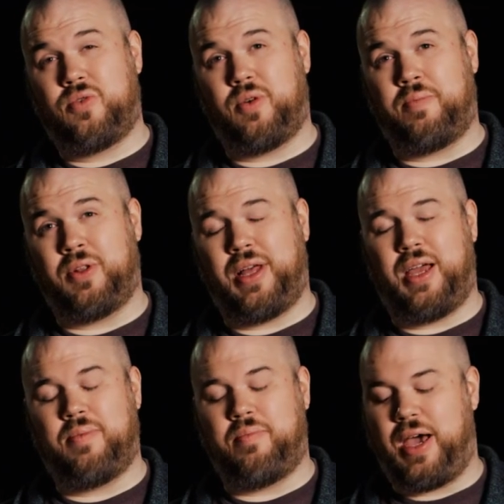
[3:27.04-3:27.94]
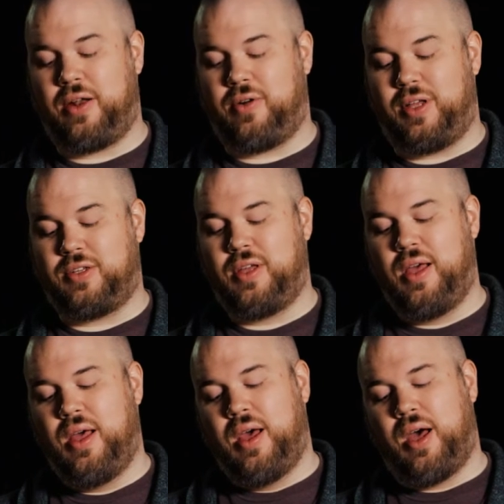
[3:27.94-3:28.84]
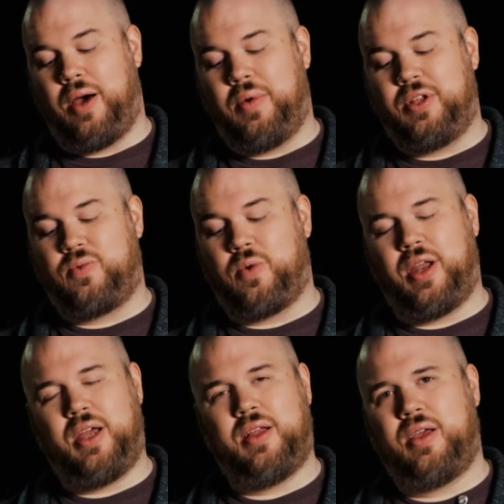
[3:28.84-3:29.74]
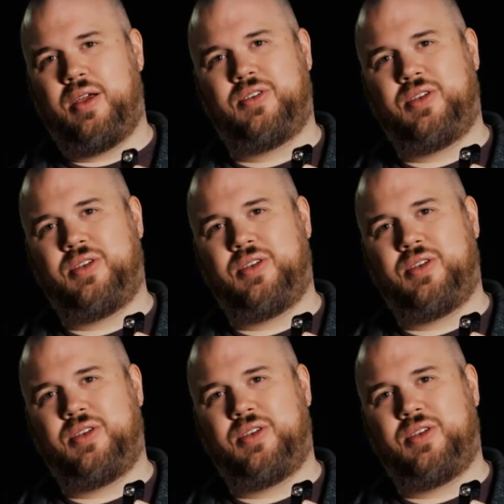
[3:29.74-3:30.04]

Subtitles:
AAA batteries. When it's running, you can